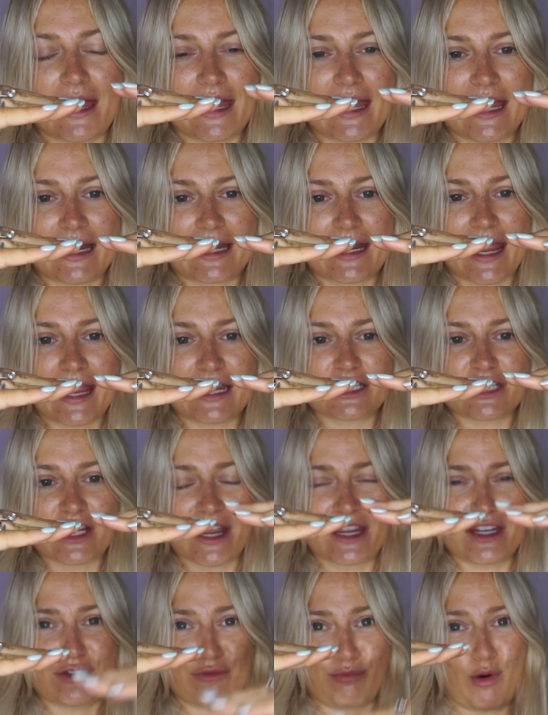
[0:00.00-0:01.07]
in
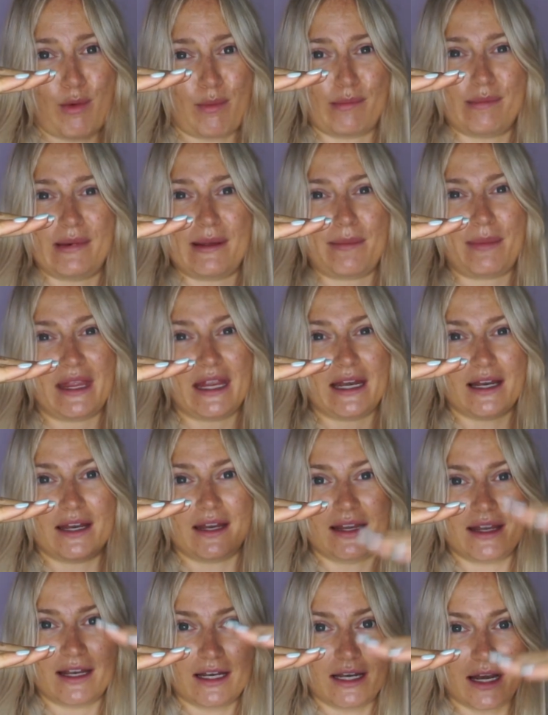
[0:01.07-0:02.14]
HA you've probably been
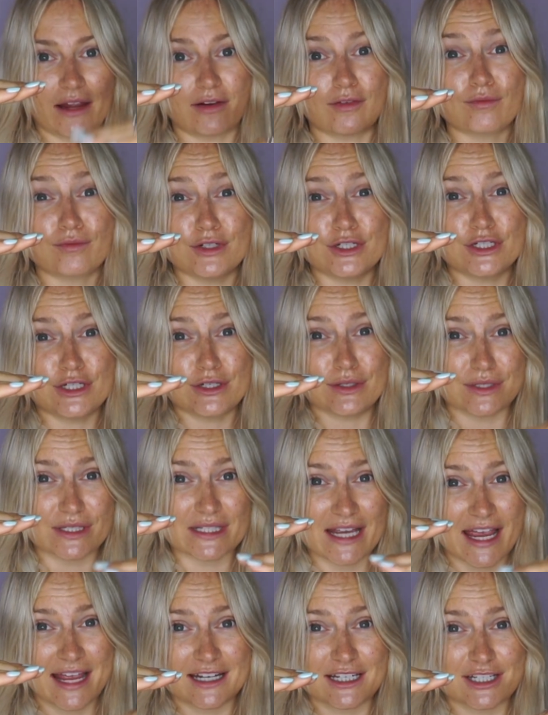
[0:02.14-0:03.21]
like
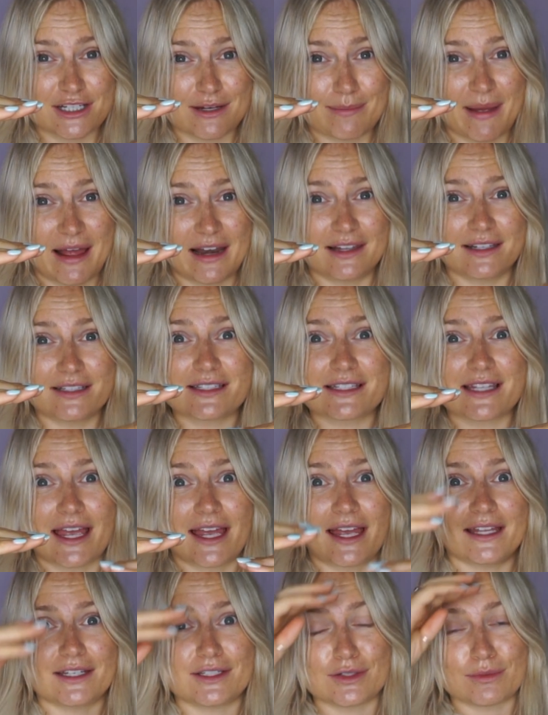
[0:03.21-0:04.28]
reduced energy balance,
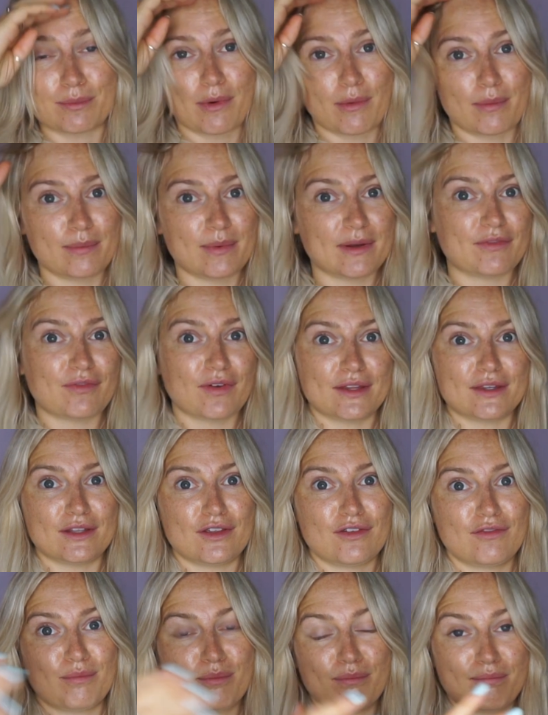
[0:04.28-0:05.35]
and you'll probably find that
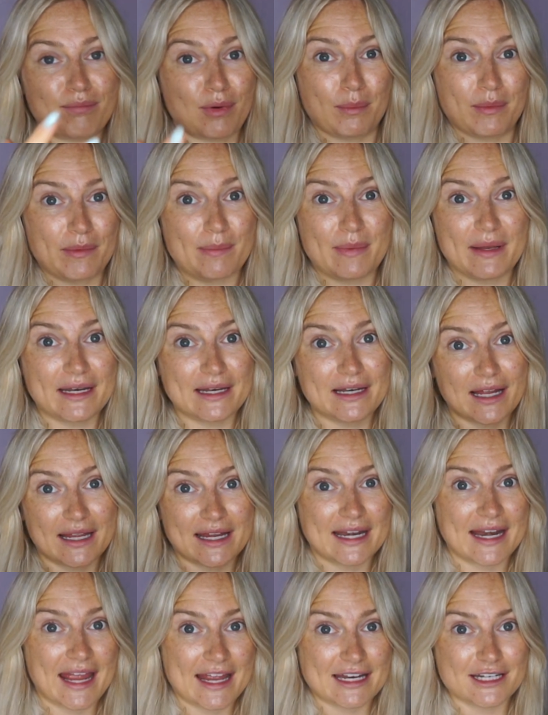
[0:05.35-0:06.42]
you've probably been in like
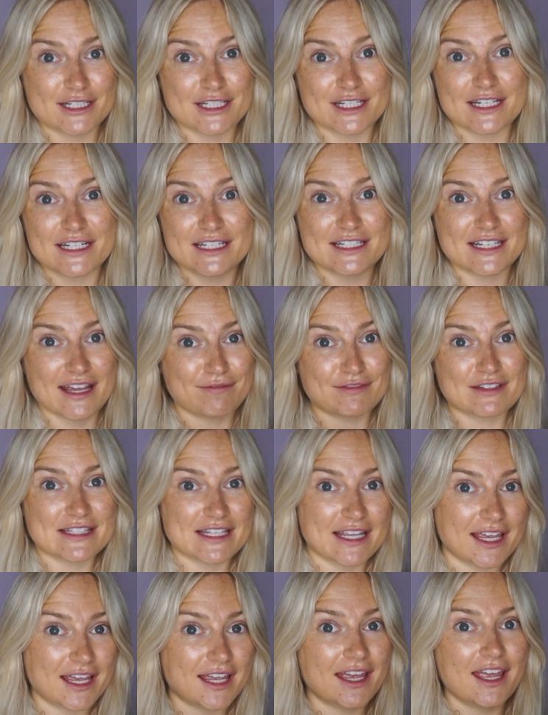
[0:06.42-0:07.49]
an energy
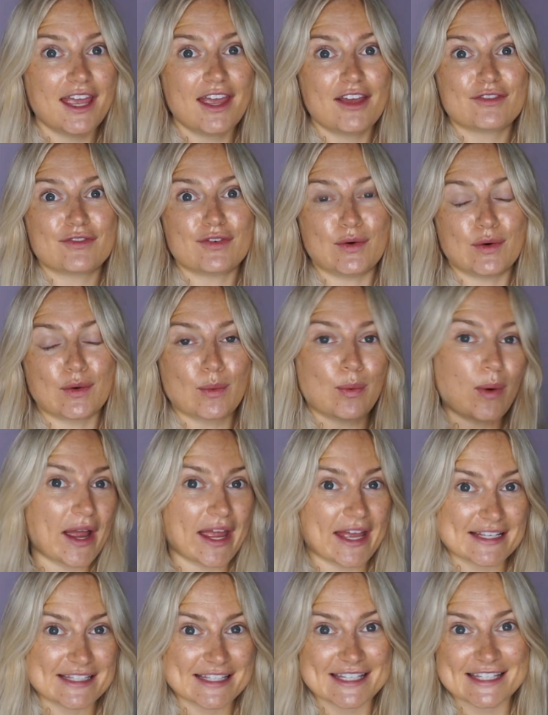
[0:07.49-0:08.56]
deficit for
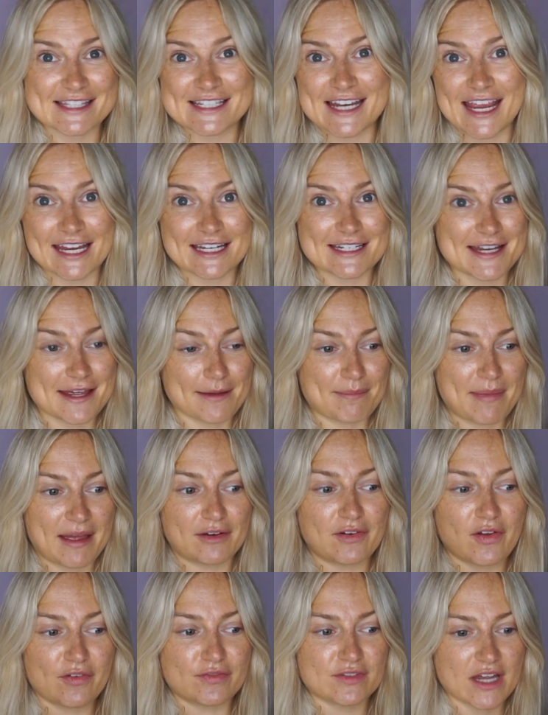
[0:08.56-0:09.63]
quite a sustained
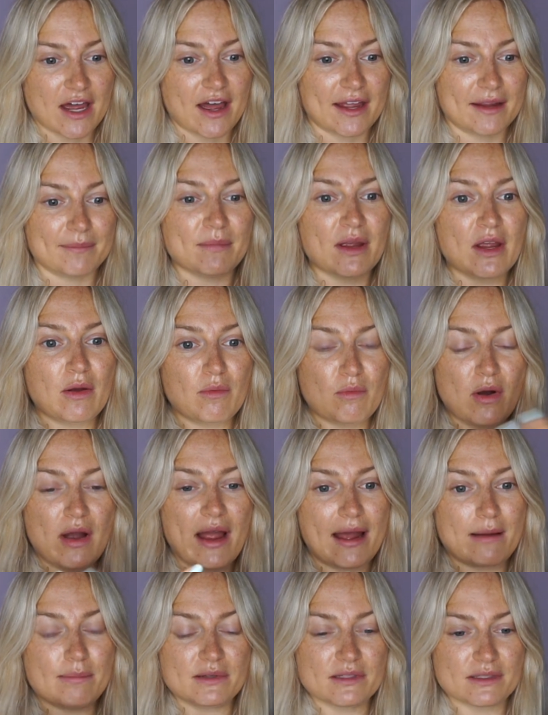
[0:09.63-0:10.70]
amount of time. What
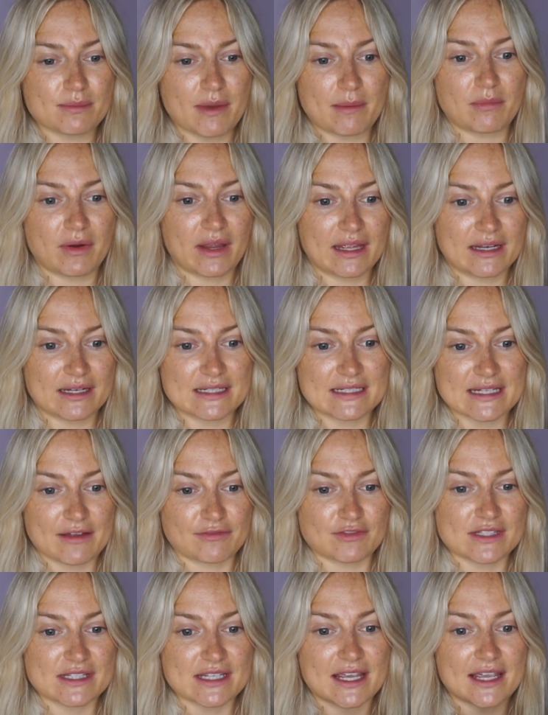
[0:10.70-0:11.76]
happens when we're in a
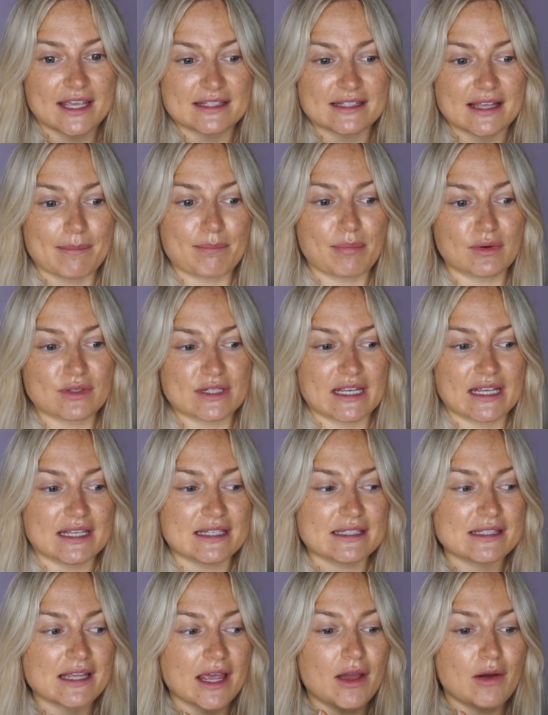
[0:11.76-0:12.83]
deficit is our
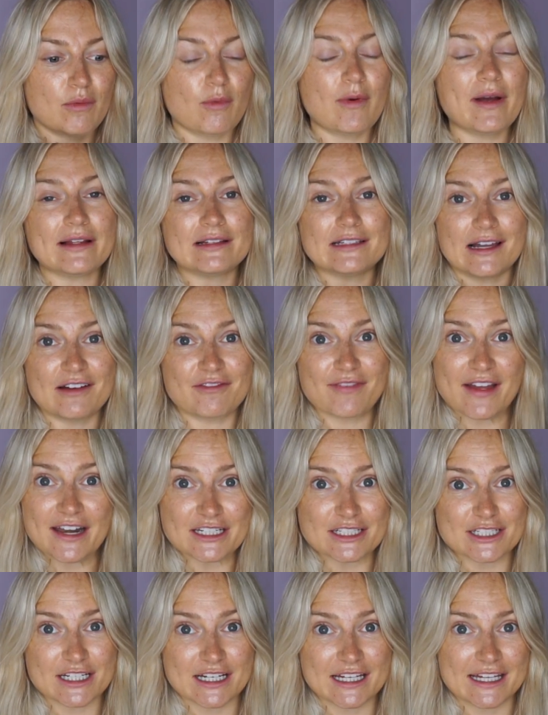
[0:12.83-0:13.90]
bodies will
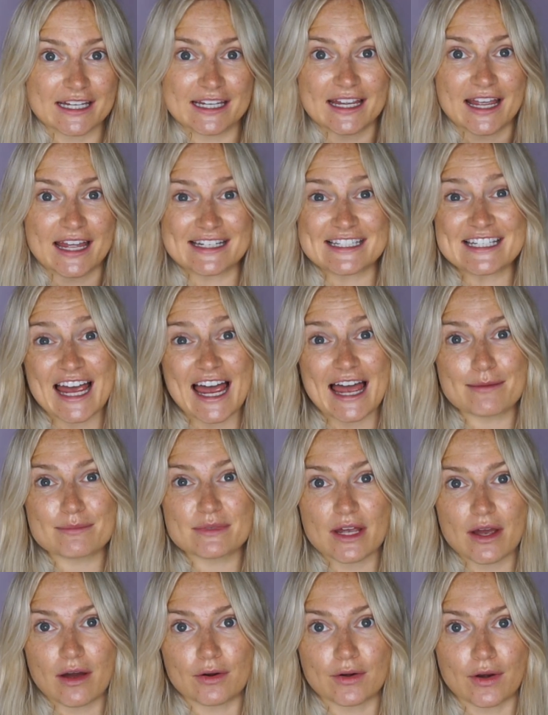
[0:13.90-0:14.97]
eventually adapt.
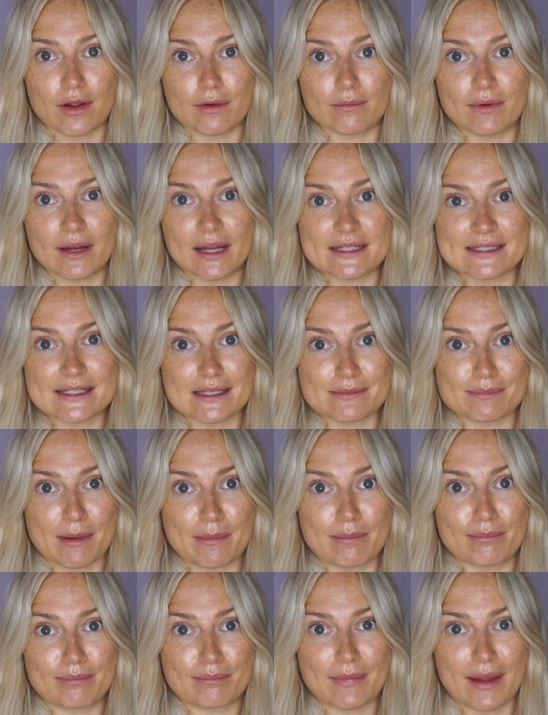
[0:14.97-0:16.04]
Oh no, it says
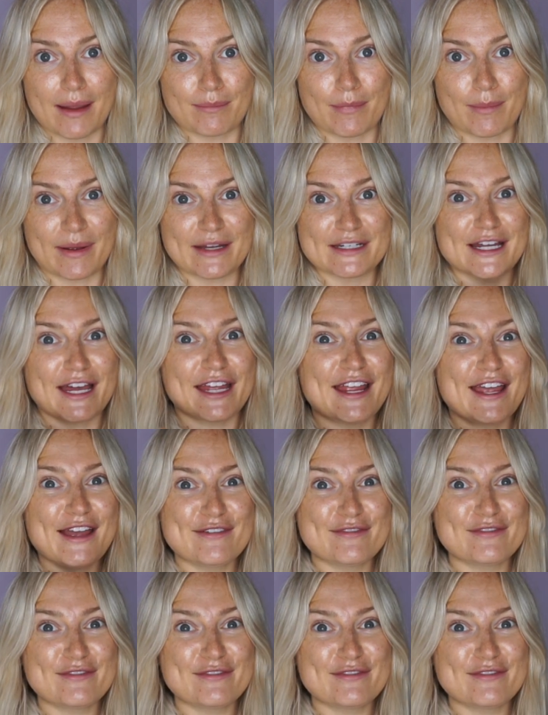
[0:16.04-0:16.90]
my camera might die.